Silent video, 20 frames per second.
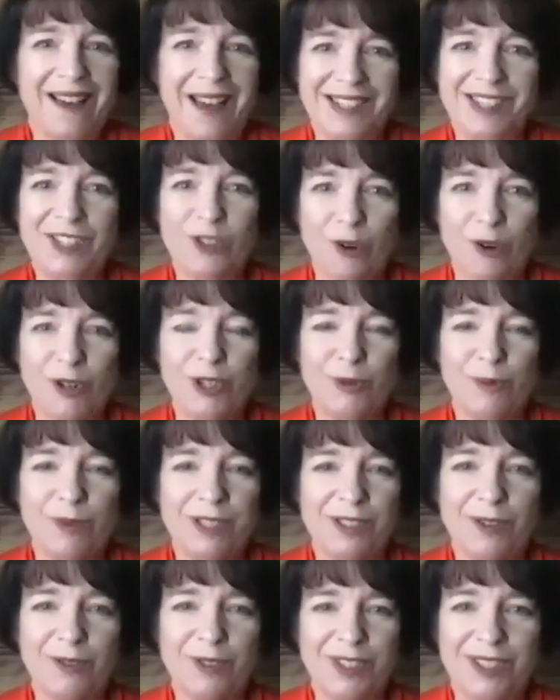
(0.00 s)
I start to
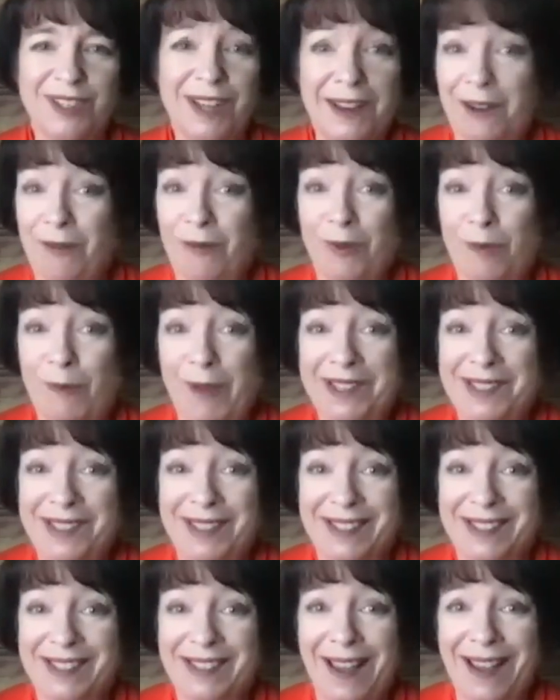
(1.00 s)
associate it with my
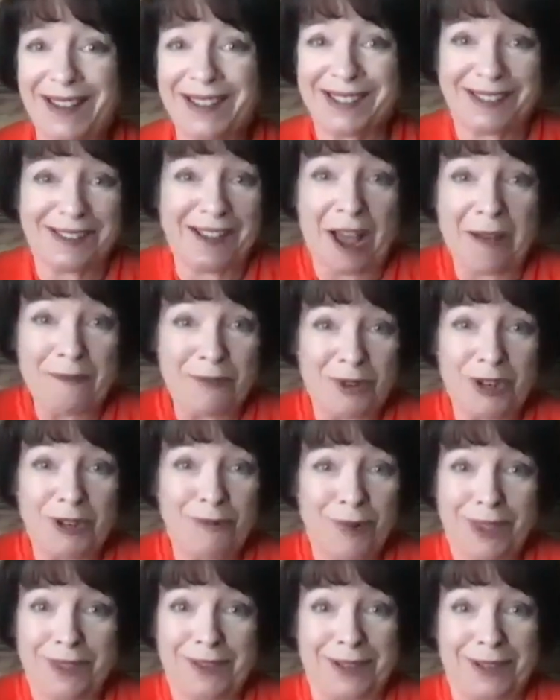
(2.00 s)
success. I'm good
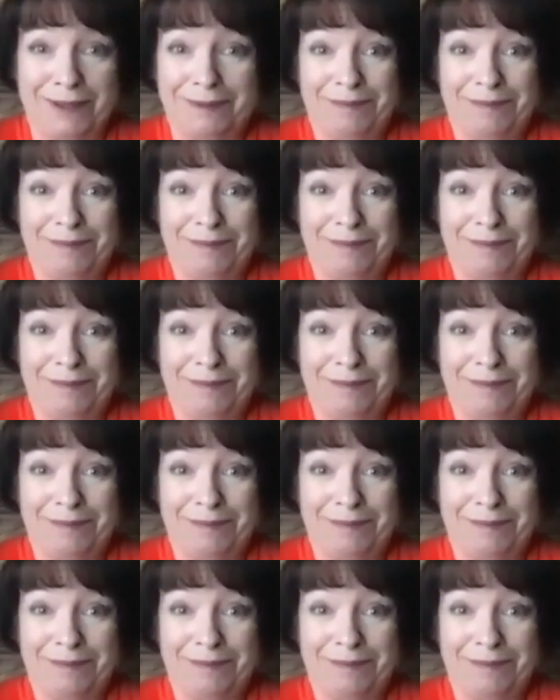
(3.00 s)
with it.